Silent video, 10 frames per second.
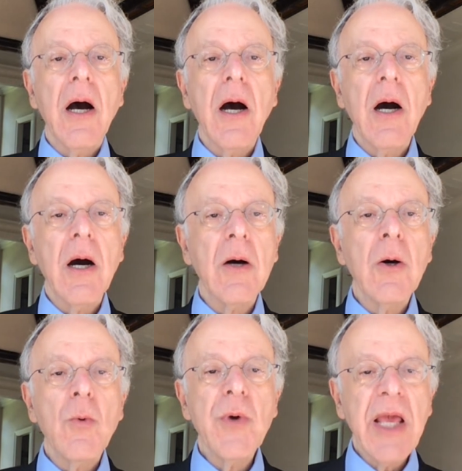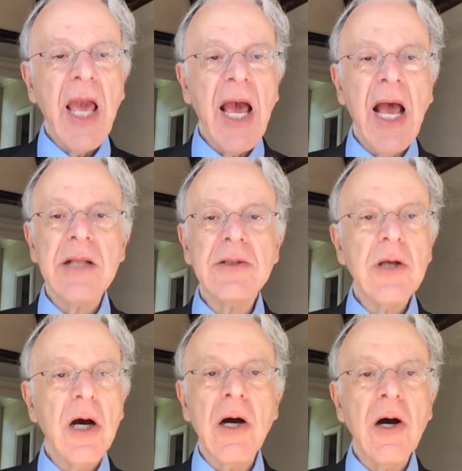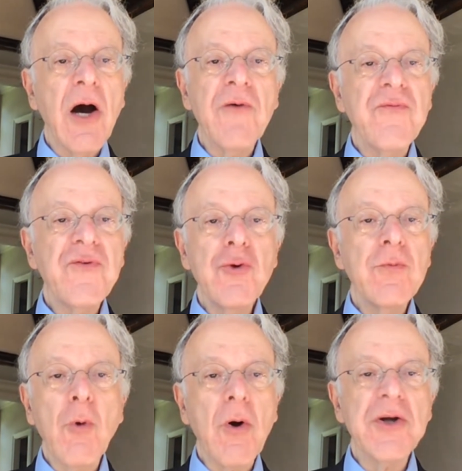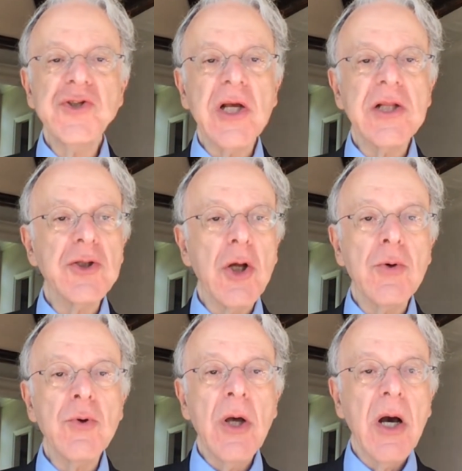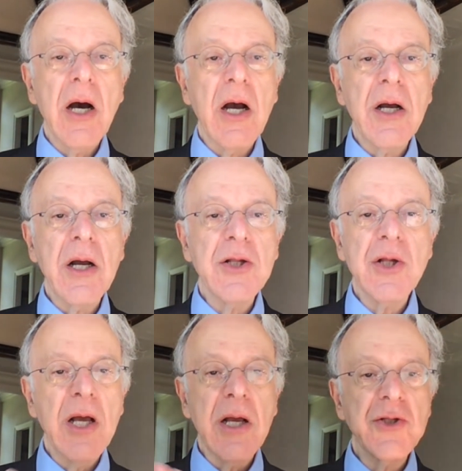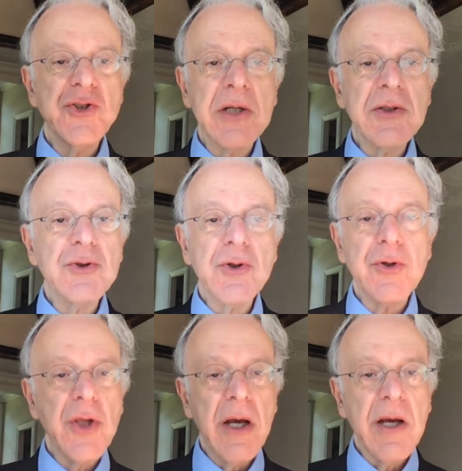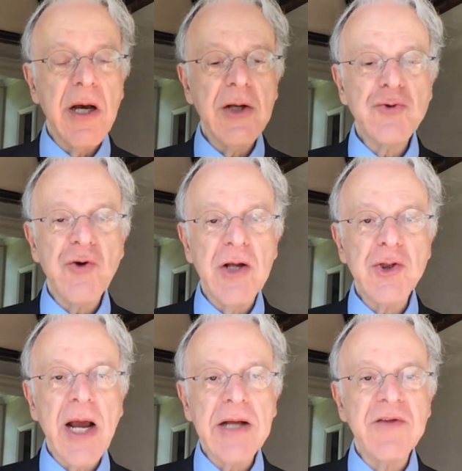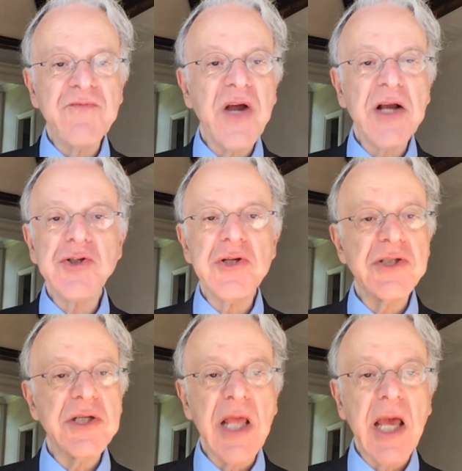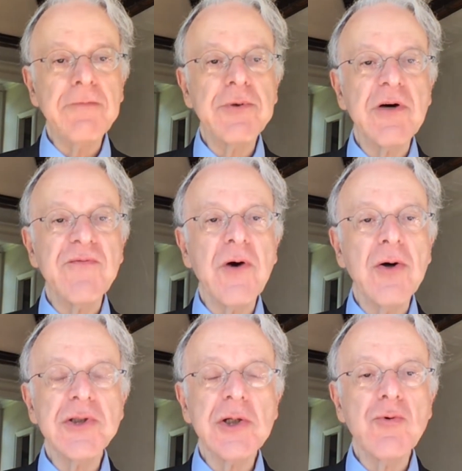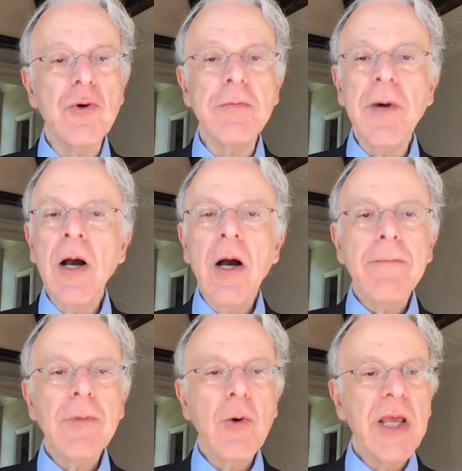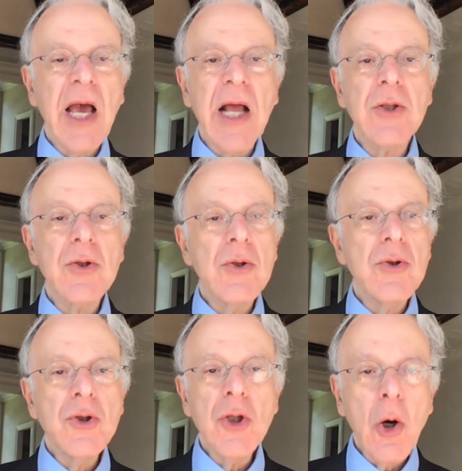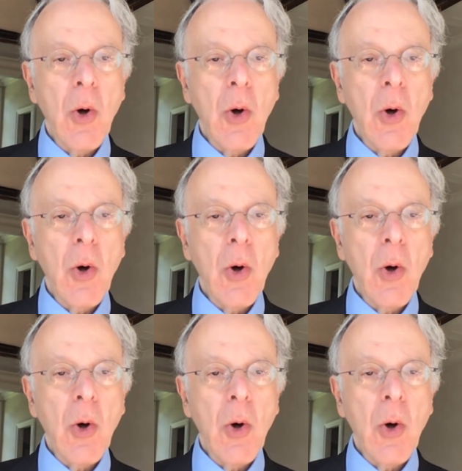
Uh, we had uh, a few more genital, uh, uh genital uh, tra tract infections in the empagliflozin group, but we had no